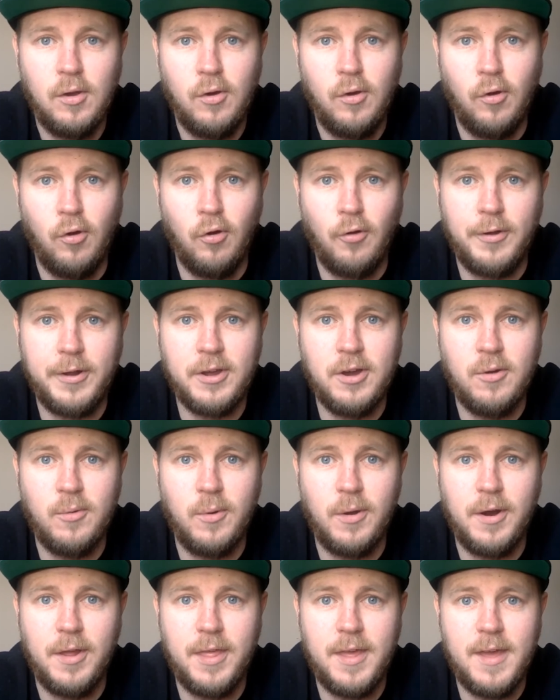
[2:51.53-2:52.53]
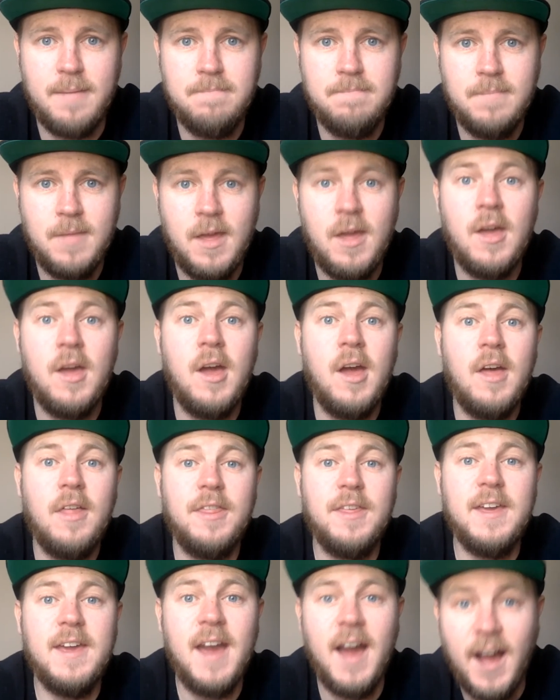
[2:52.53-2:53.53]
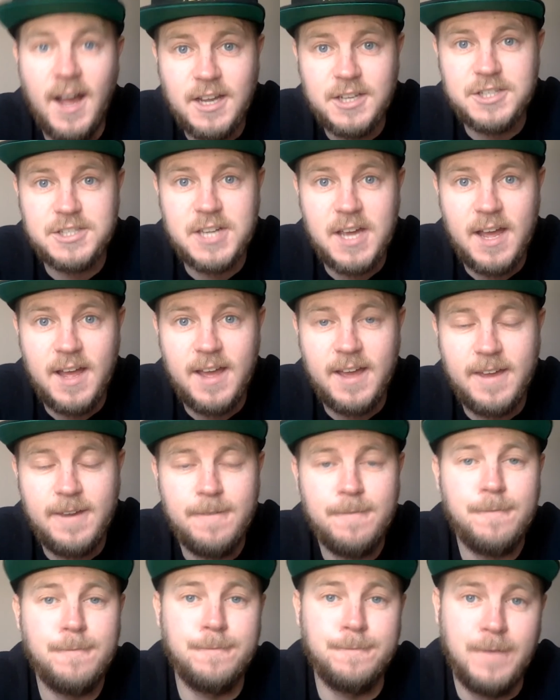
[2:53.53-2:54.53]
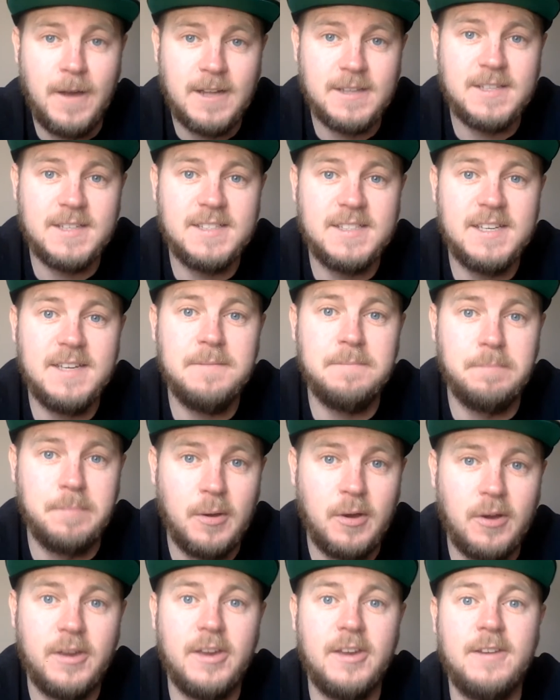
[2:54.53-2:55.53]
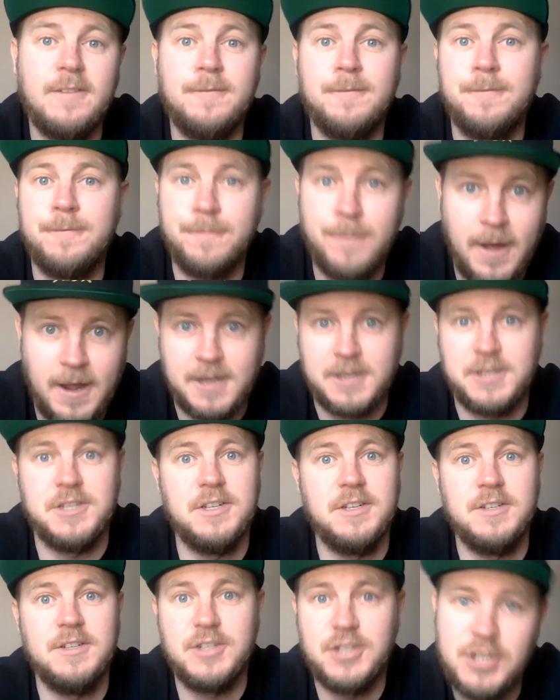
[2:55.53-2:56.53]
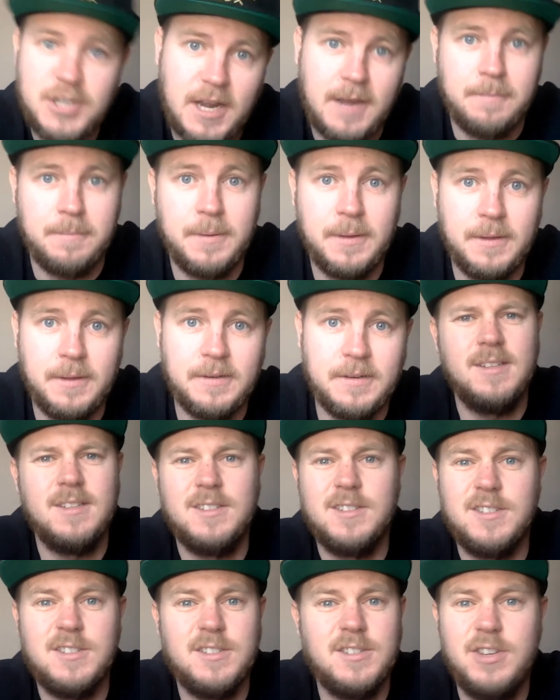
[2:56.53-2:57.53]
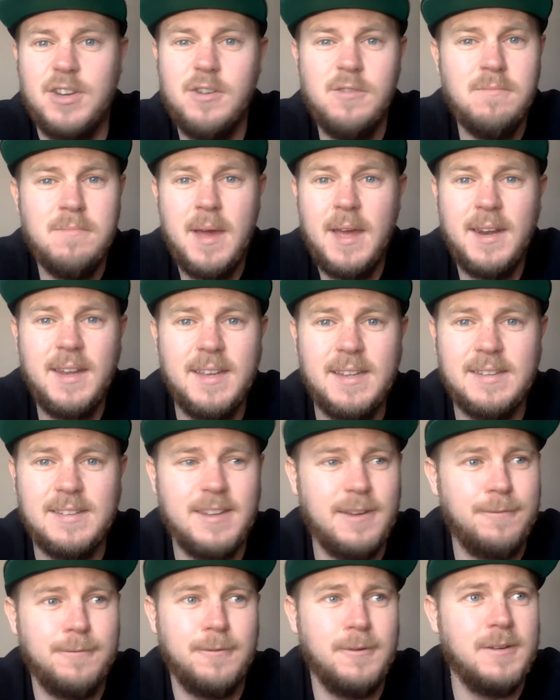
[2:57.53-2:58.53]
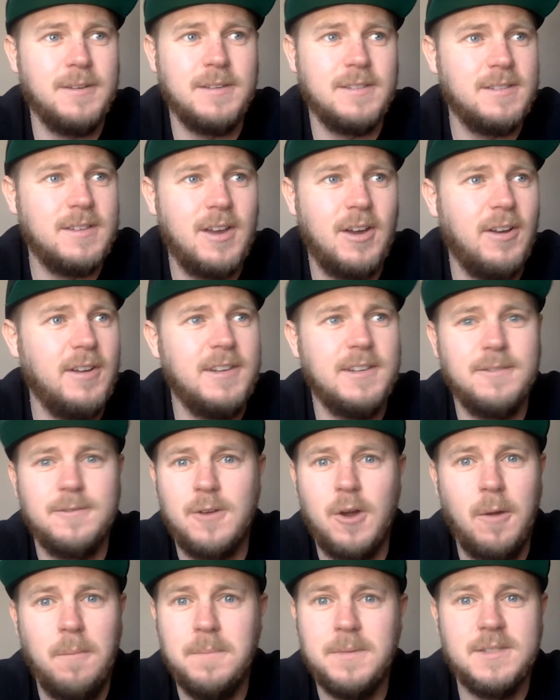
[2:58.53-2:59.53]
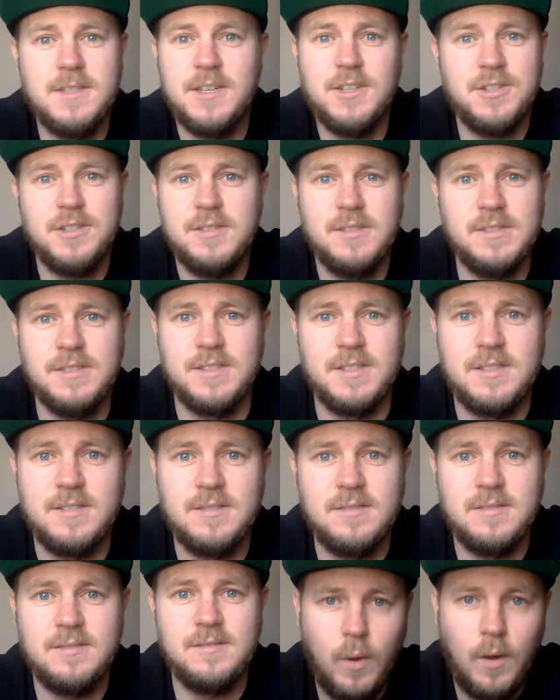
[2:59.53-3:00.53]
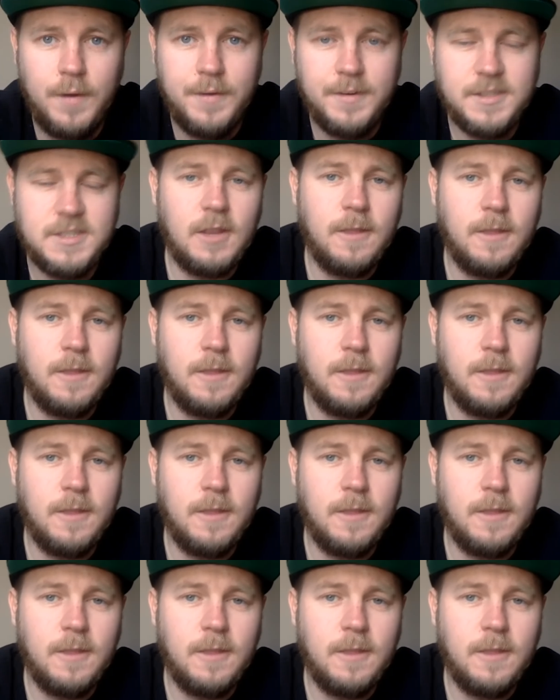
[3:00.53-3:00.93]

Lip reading: Already got one of them. The Hashtag Fantasy Booking Faction Champion. There's too many different kind of competitions. So the